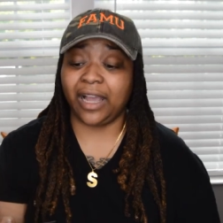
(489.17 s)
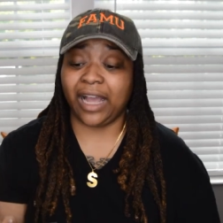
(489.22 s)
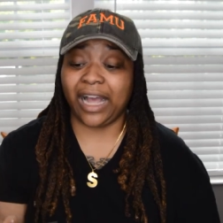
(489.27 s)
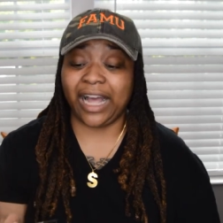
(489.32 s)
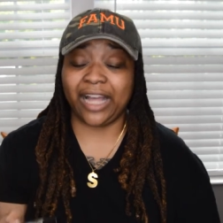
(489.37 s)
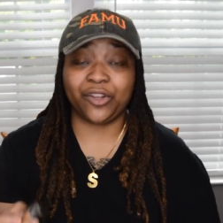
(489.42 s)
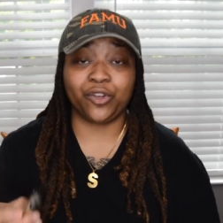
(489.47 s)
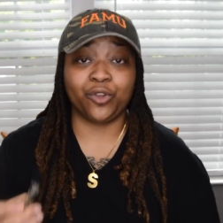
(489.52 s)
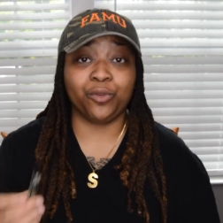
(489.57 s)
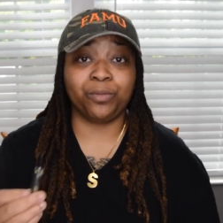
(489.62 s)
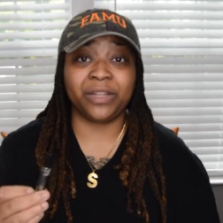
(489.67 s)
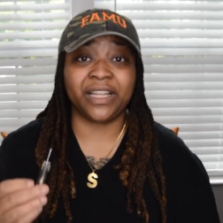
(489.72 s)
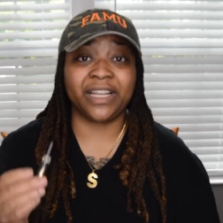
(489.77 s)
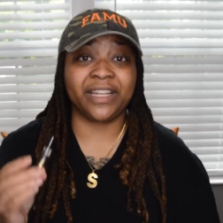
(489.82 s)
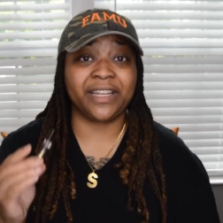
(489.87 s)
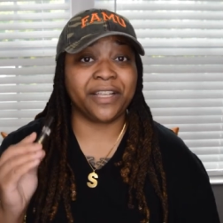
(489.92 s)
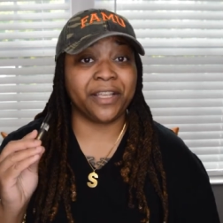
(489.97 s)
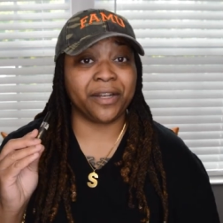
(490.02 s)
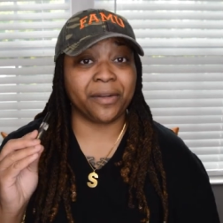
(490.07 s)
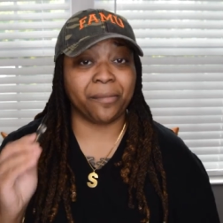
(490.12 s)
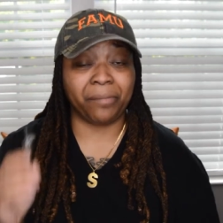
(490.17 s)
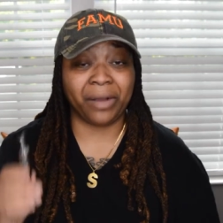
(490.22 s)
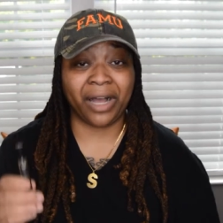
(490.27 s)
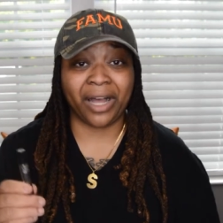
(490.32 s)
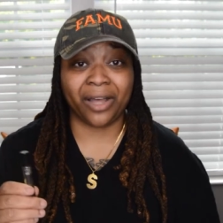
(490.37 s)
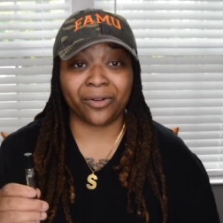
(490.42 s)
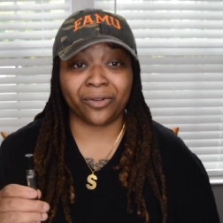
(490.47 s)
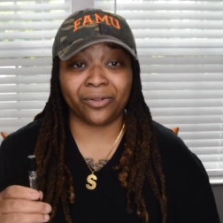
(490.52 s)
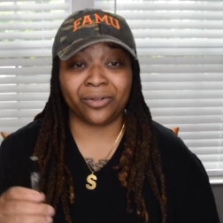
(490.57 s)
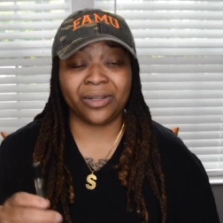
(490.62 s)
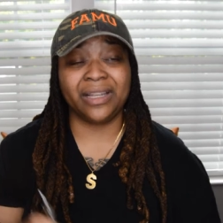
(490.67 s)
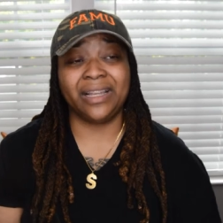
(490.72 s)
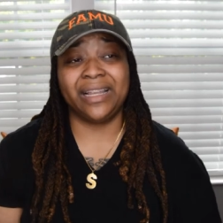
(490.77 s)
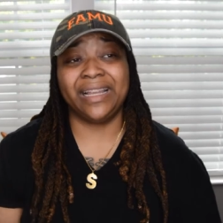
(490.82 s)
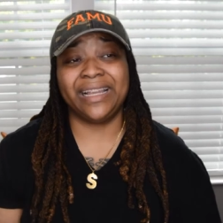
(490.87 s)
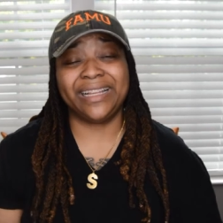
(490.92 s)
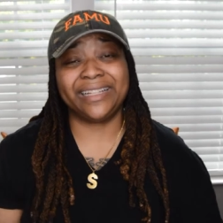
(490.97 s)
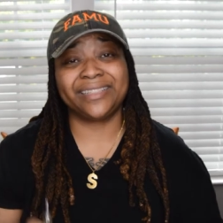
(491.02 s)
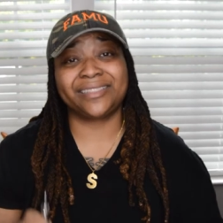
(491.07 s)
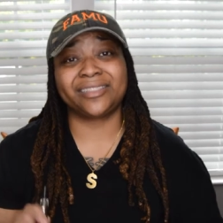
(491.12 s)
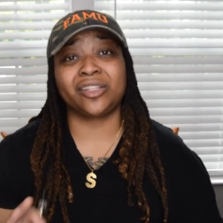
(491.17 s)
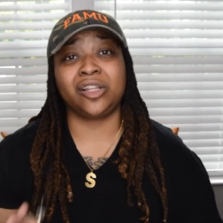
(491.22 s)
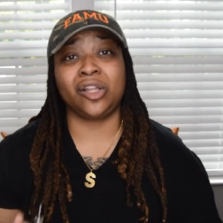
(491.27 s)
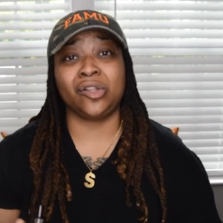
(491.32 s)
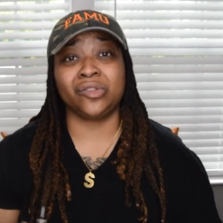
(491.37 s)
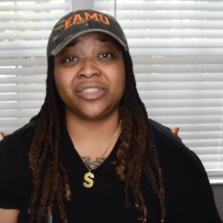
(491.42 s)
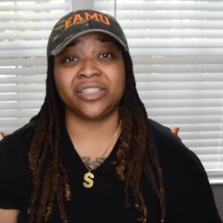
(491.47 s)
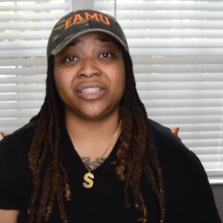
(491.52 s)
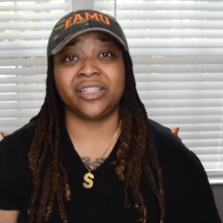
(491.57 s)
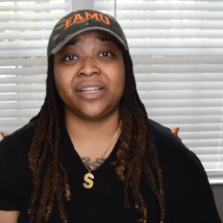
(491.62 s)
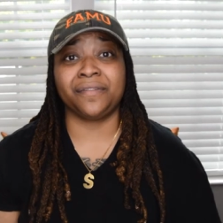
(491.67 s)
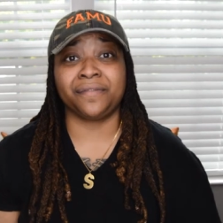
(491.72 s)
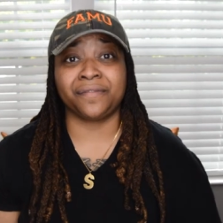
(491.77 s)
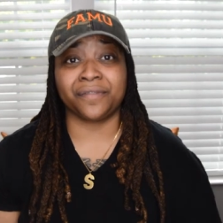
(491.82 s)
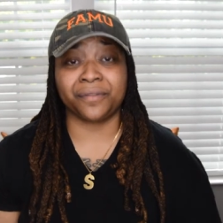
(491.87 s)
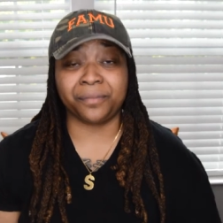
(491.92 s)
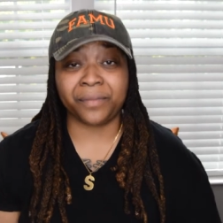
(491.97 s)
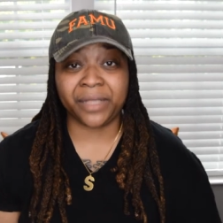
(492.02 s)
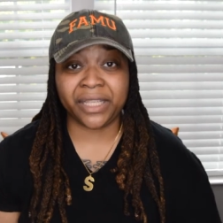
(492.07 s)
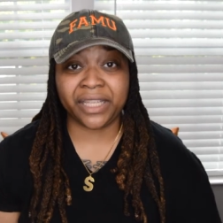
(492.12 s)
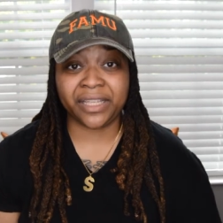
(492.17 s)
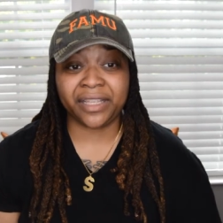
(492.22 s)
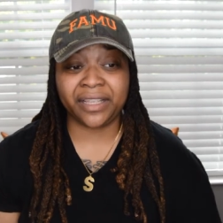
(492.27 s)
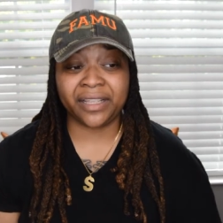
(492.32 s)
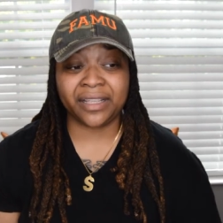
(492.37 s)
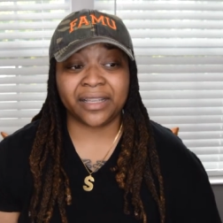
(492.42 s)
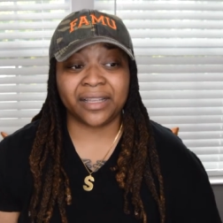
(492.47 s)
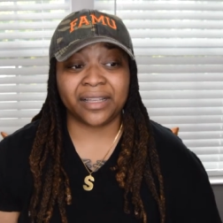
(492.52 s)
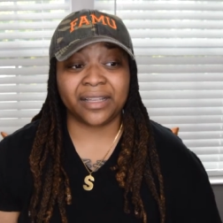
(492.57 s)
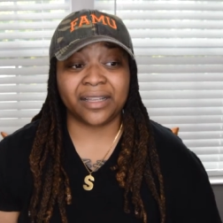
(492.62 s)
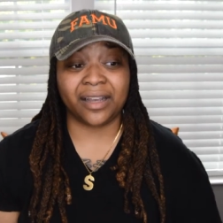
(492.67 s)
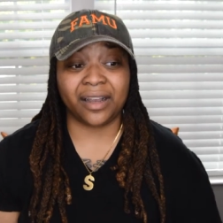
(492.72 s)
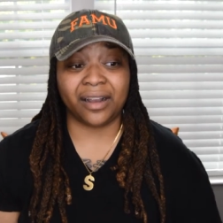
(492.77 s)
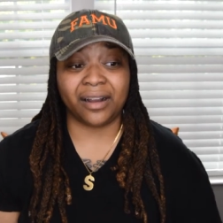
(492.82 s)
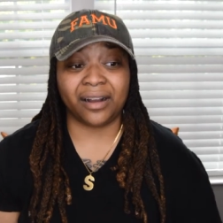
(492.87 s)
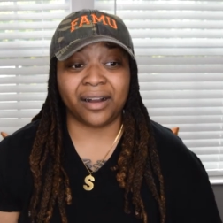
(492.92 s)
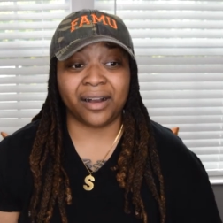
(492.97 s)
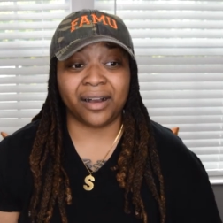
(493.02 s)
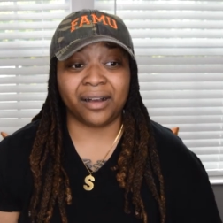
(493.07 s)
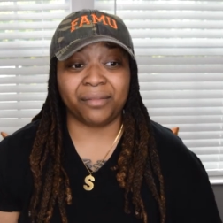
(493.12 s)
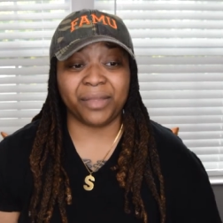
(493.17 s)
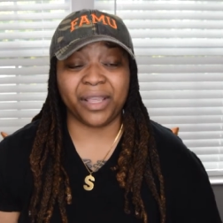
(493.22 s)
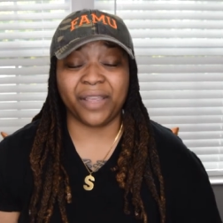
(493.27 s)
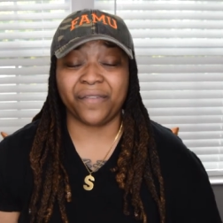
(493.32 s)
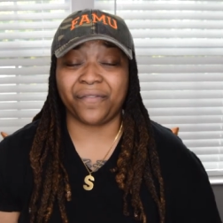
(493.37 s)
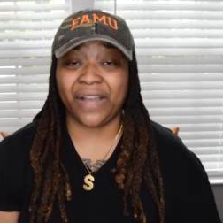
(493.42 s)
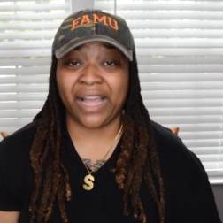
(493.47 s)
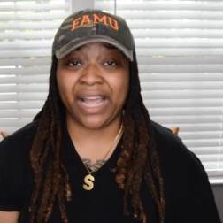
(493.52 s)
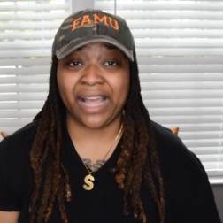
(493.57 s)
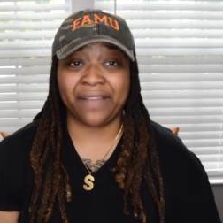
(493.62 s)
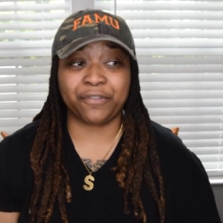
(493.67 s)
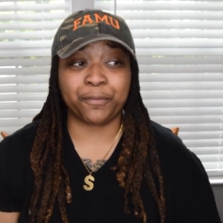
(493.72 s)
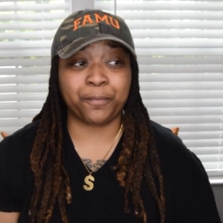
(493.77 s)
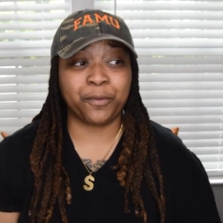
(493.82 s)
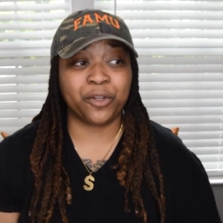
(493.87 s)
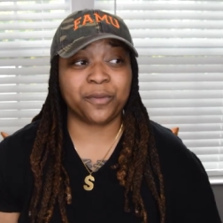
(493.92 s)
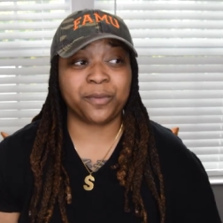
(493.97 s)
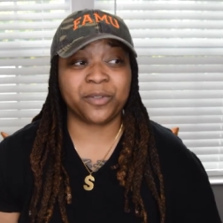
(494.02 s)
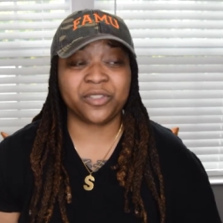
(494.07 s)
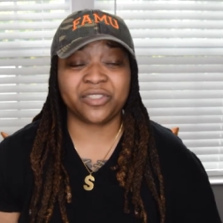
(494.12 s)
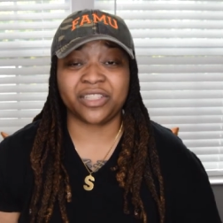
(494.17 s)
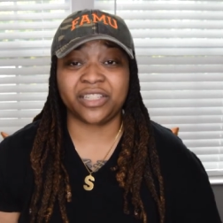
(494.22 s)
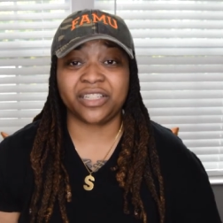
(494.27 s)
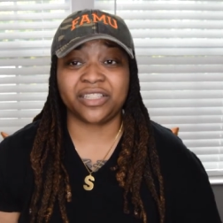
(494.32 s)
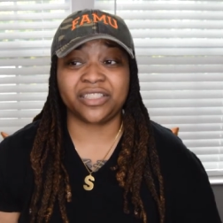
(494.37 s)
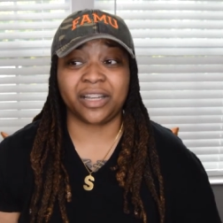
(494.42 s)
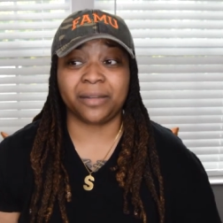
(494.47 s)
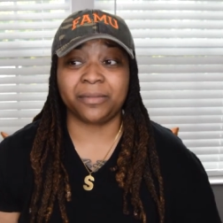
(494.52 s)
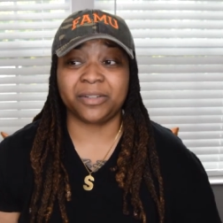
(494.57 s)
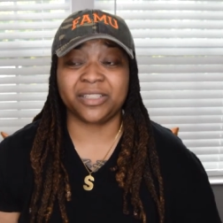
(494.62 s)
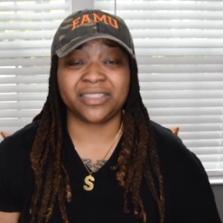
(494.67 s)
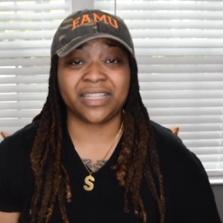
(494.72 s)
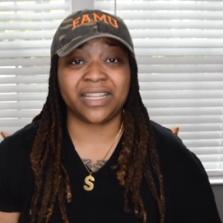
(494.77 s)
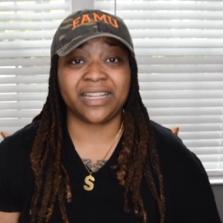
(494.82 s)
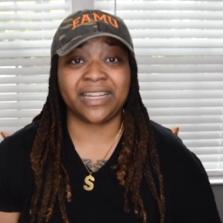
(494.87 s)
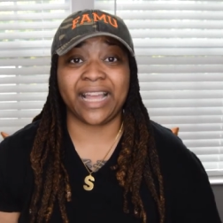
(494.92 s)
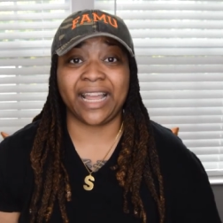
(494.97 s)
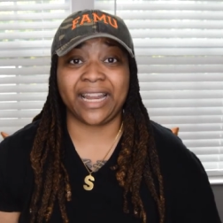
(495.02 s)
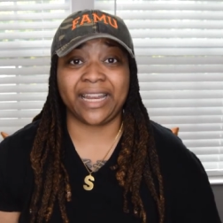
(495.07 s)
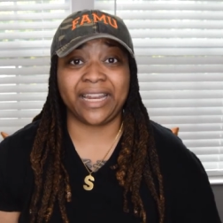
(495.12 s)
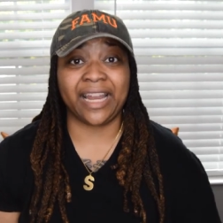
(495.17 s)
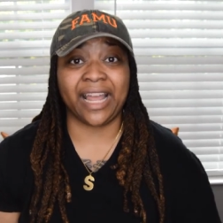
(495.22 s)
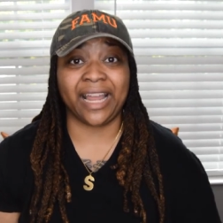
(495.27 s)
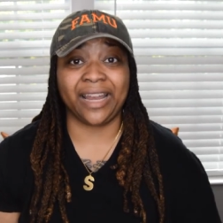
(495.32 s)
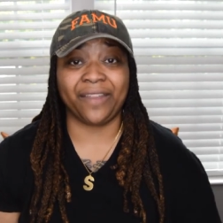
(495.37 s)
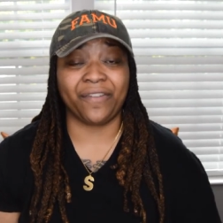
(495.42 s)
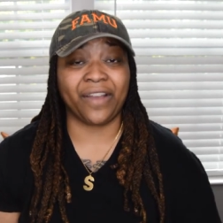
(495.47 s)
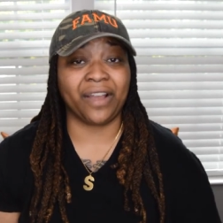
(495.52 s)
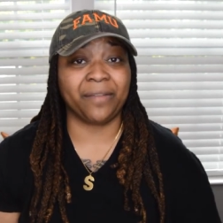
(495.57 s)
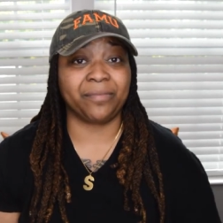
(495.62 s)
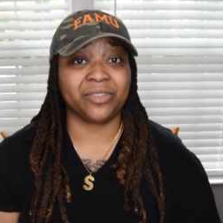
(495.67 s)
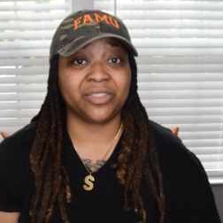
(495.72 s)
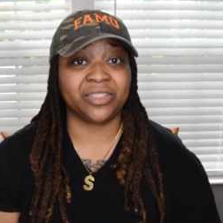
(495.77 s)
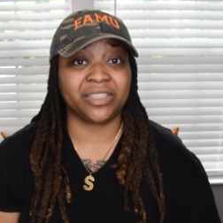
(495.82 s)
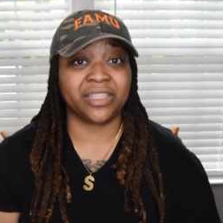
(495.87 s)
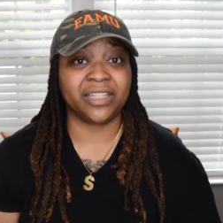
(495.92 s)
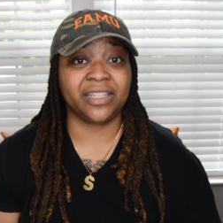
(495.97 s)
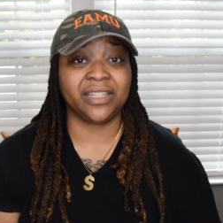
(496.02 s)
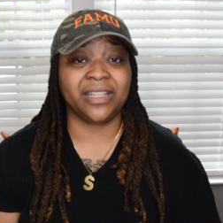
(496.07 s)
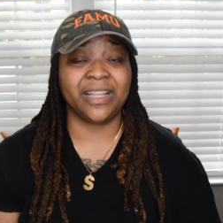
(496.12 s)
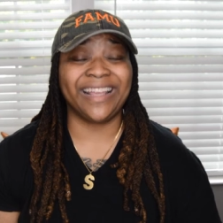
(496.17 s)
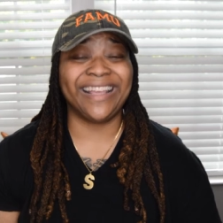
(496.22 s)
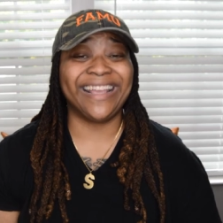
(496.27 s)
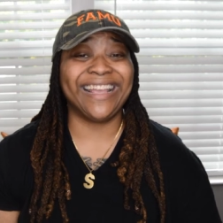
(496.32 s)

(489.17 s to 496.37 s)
I do plan to get a bottle. It's close enough for me. If I have to put a percentage, I'm gonna say 90-95%.